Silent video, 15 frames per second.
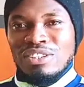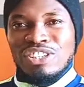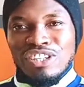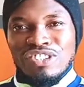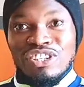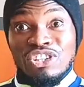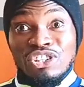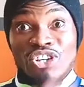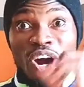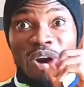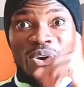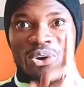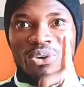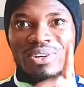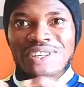Just a
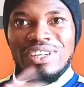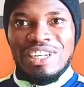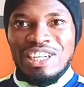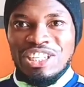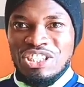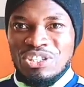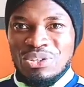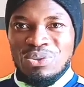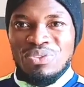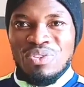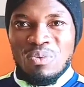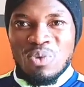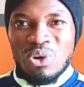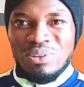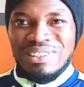young girl into
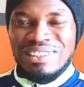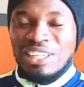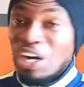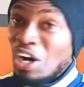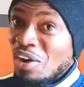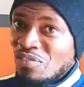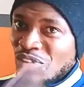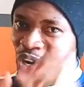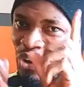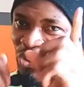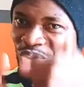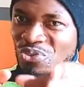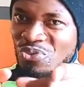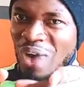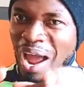the world of
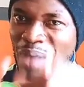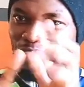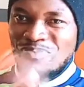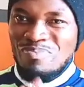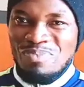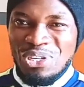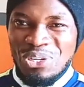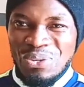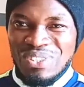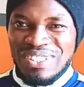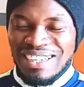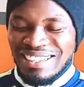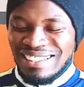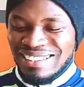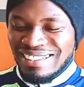rap
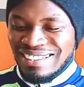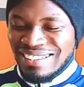music.